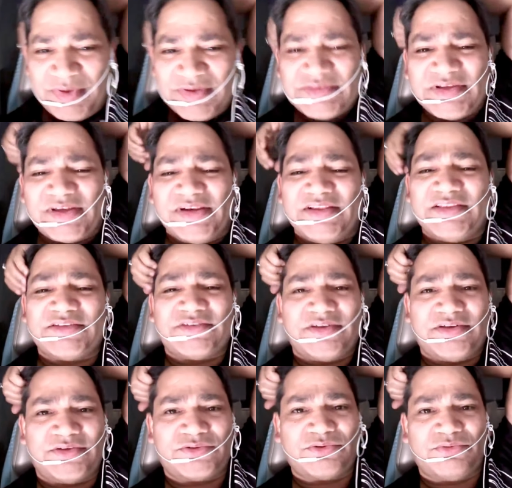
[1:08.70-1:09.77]
Basically this,
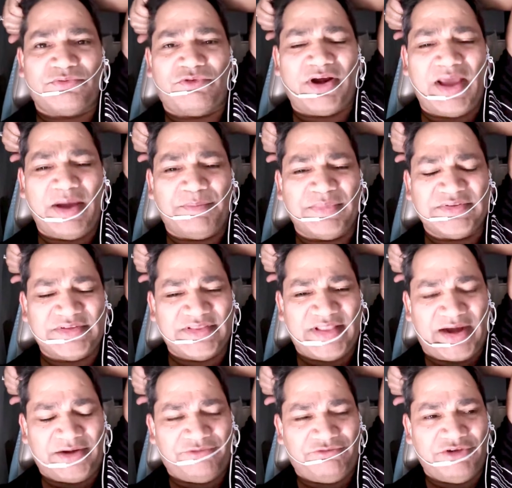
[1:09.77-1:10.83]
so what happens in
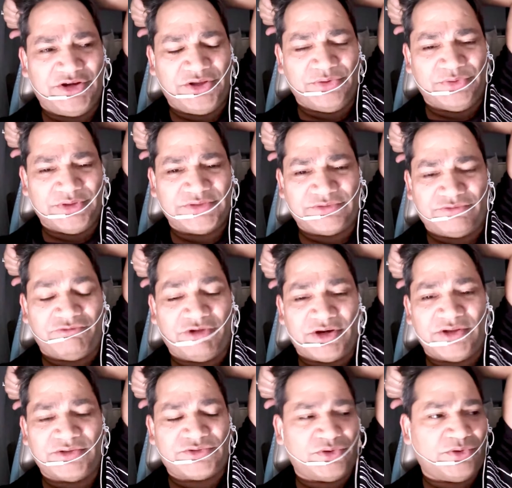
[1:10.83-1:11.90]
that video is,
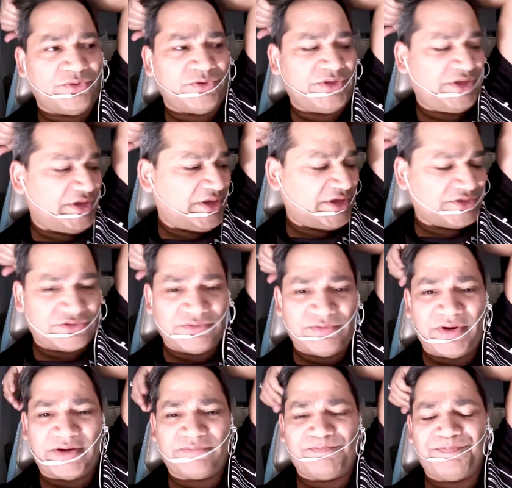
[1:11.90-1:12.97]
what? So he has
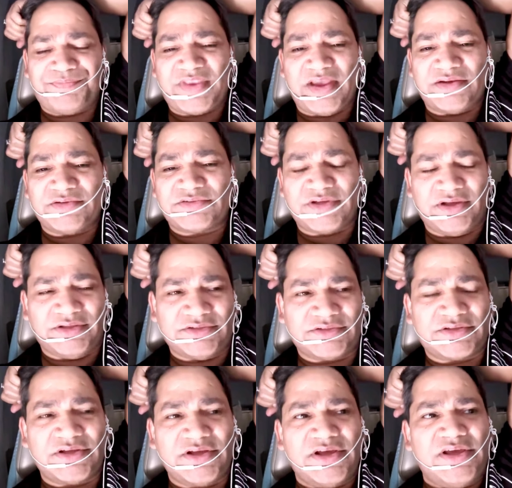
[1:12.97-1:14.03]
like 10
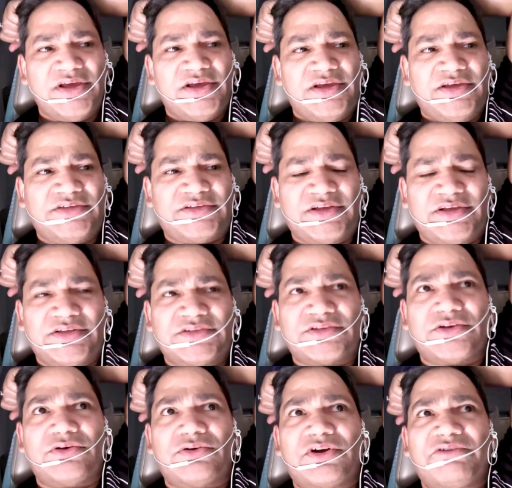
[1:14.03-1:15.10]
sons. He says, you
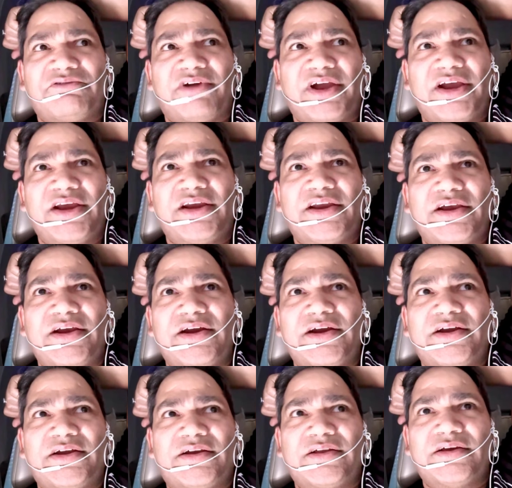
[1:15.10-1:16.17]
know, divide
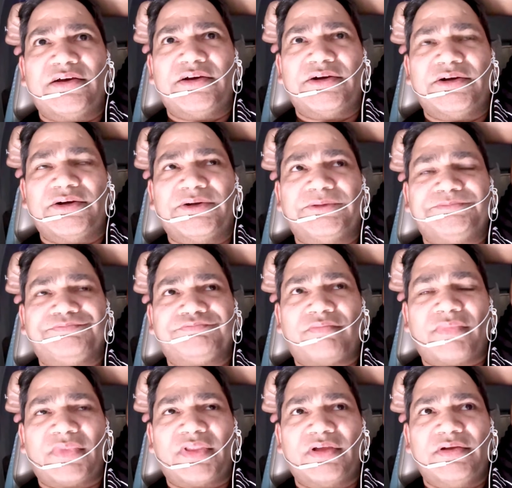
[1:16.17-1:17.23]
it.
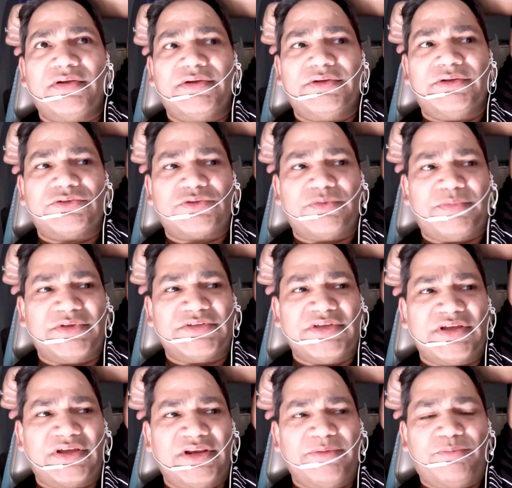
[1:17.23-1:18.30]
So
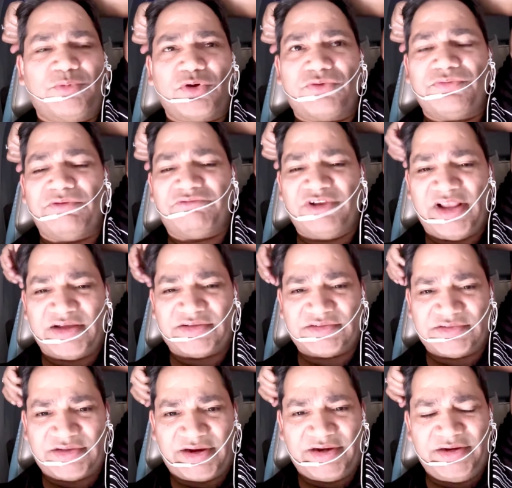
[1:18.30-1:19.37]
basically put 50 lakhs
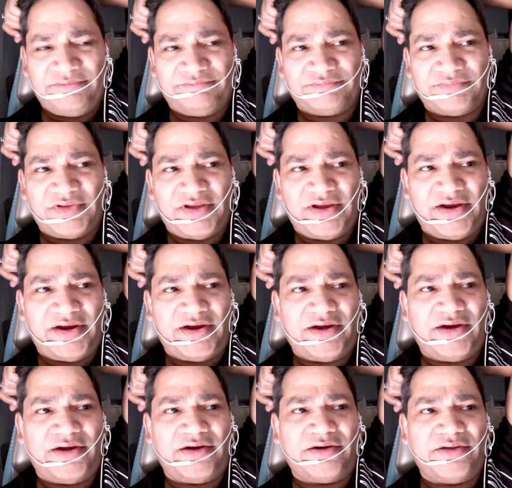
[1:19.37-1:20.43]
aside
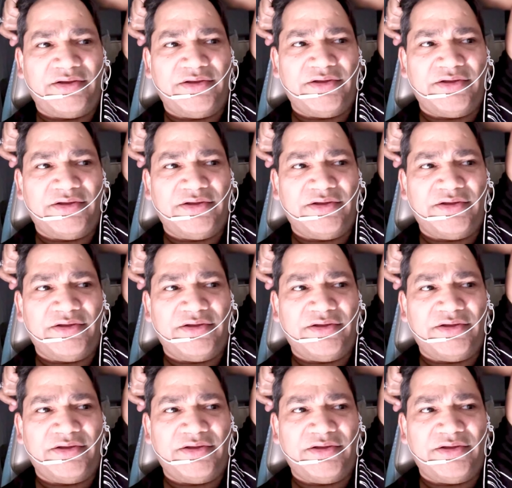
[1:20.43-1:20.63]
and